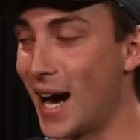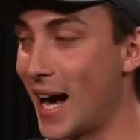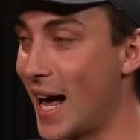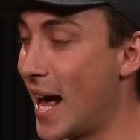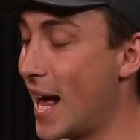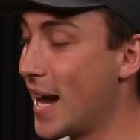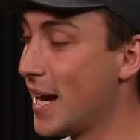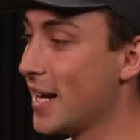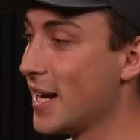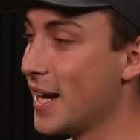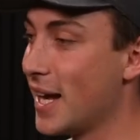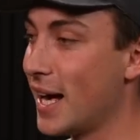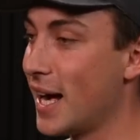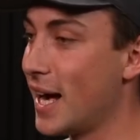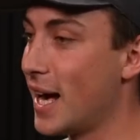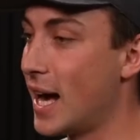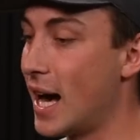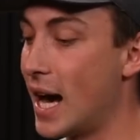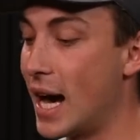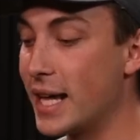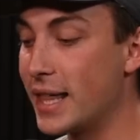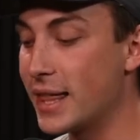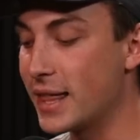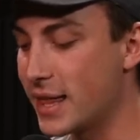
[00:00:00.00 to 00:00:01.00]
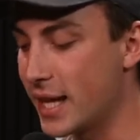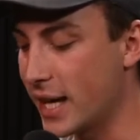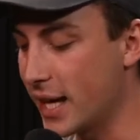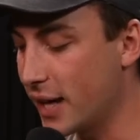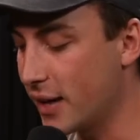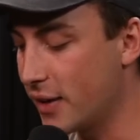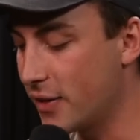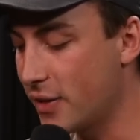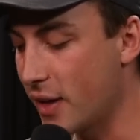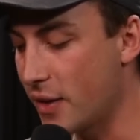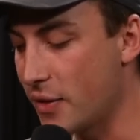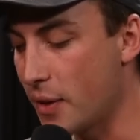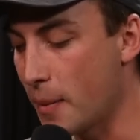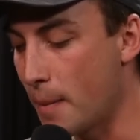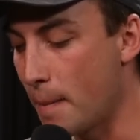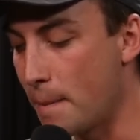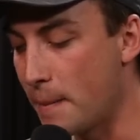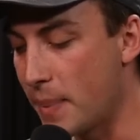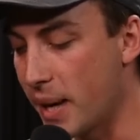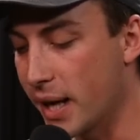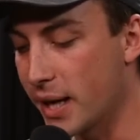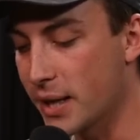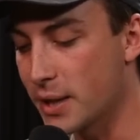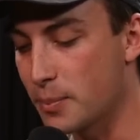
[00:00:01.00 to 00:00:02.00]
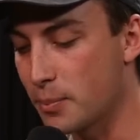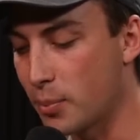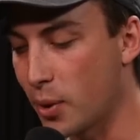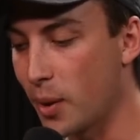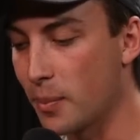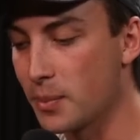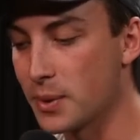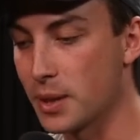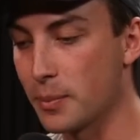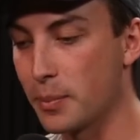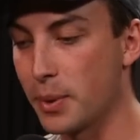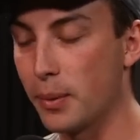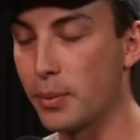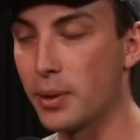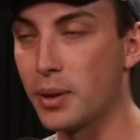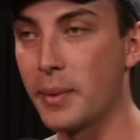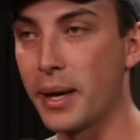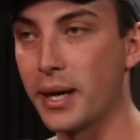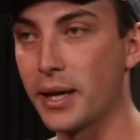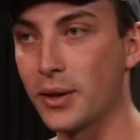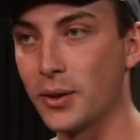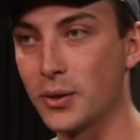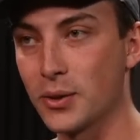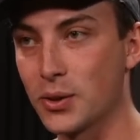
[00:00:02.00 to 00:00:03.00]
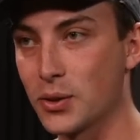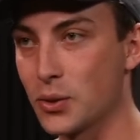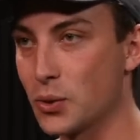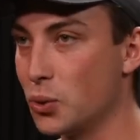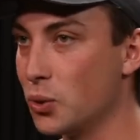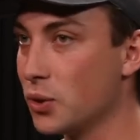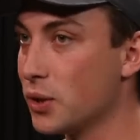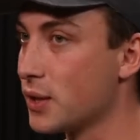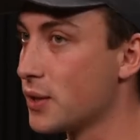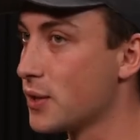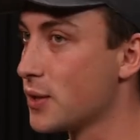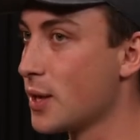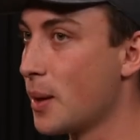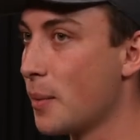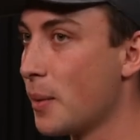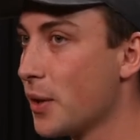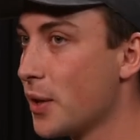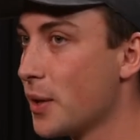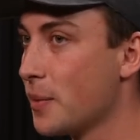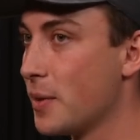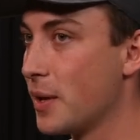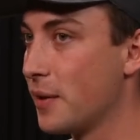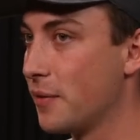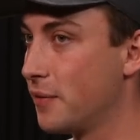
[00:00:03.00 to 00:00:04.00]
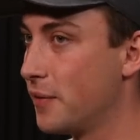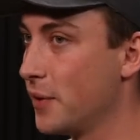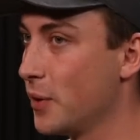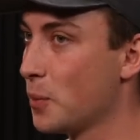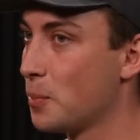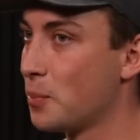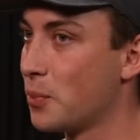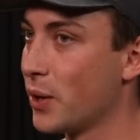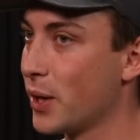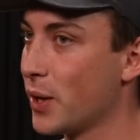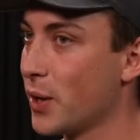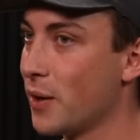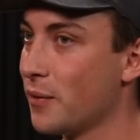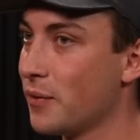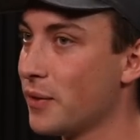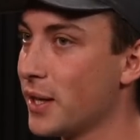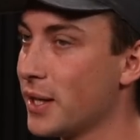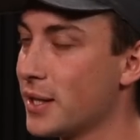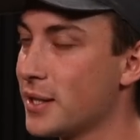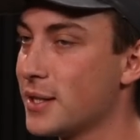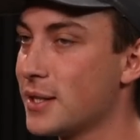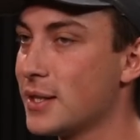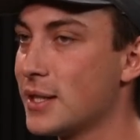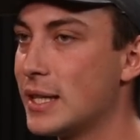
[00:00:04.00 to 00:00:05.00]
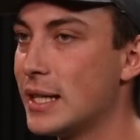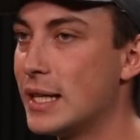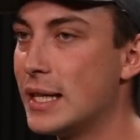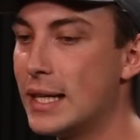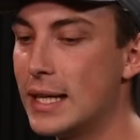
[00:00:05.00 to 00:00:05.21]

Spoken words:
And I think that the biggest problems that people are making on Skool, there's some of them that feel pretty obvious.